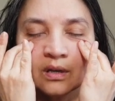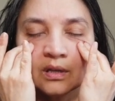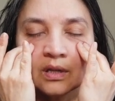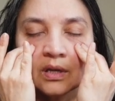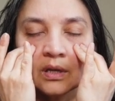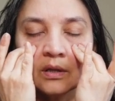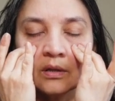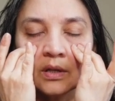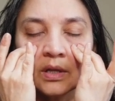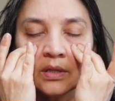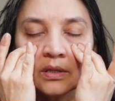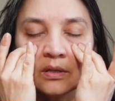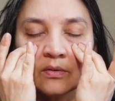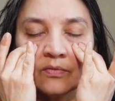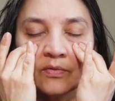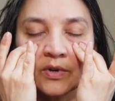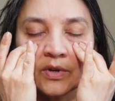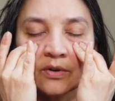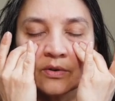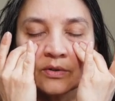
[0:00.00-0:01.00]
And then let the
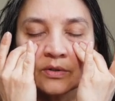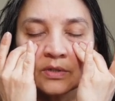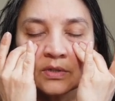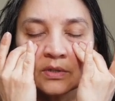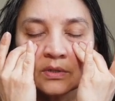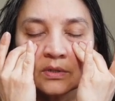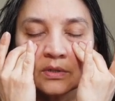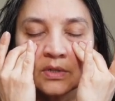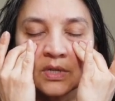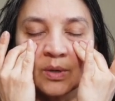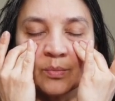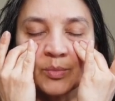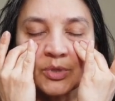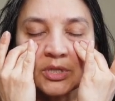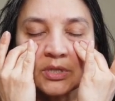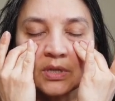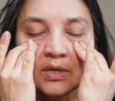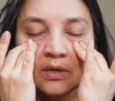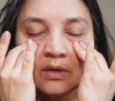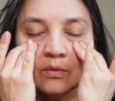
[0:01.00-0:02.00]
fingertips
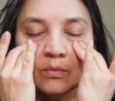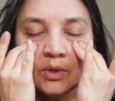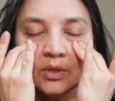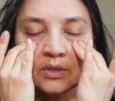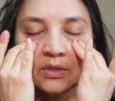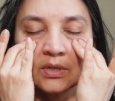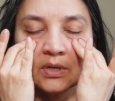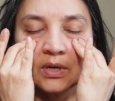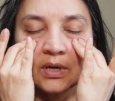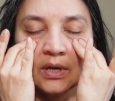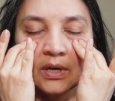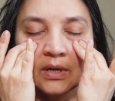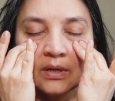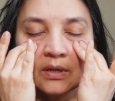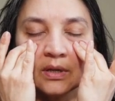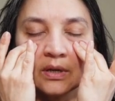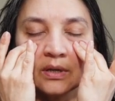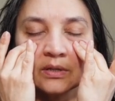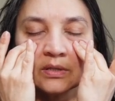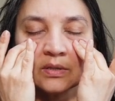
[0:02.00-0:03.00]
sink once
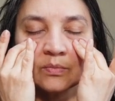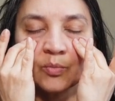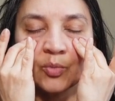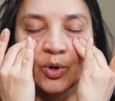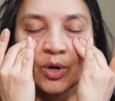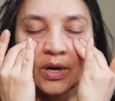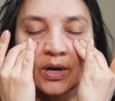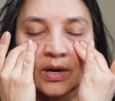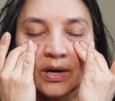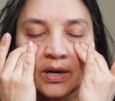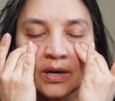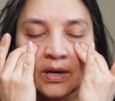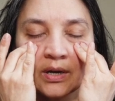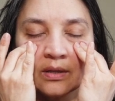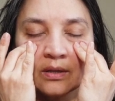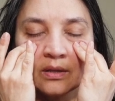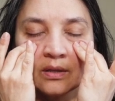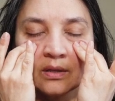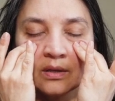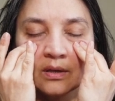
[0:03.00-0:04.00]
again. Nice
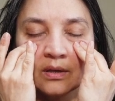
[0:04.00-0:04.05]
breath.